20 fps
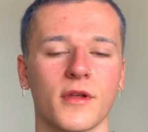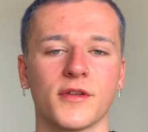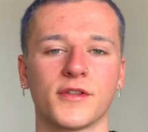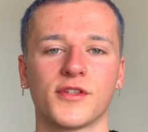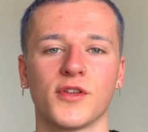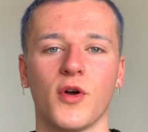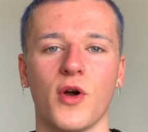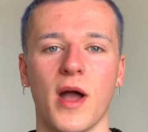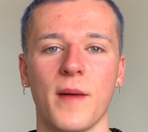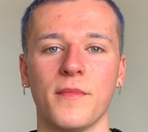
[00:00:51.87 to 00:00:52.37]

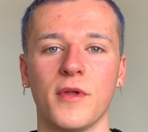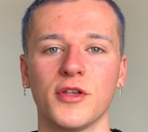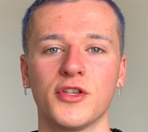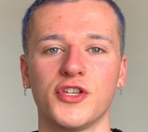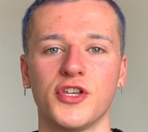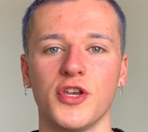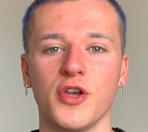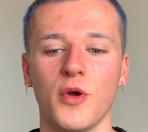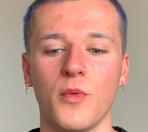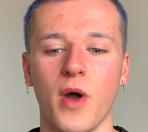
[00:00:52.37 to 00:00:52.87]
So I'm not
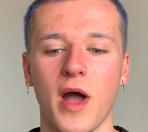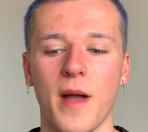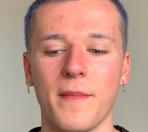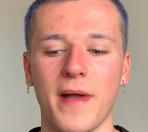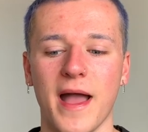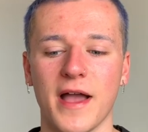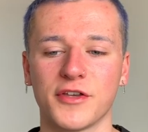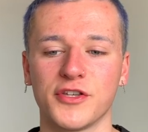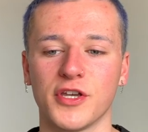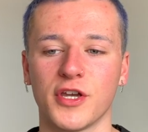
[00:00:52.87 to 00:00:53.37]
sure what I'm
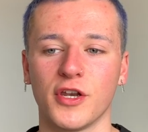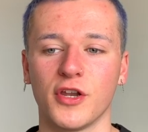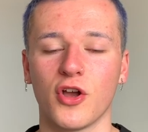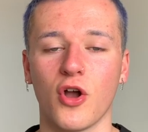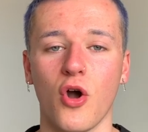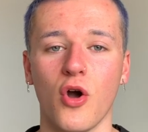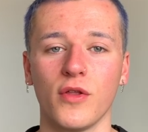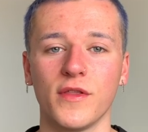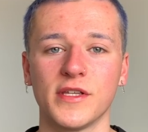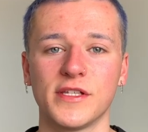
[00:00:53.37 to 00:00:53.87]
actually going to
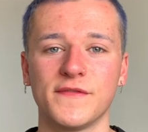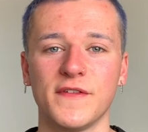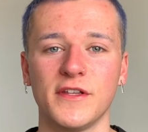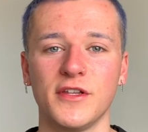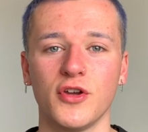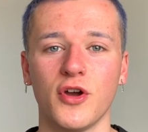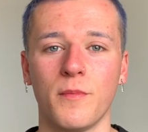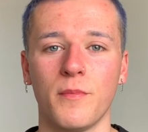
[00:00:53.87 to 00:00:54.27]
call this video,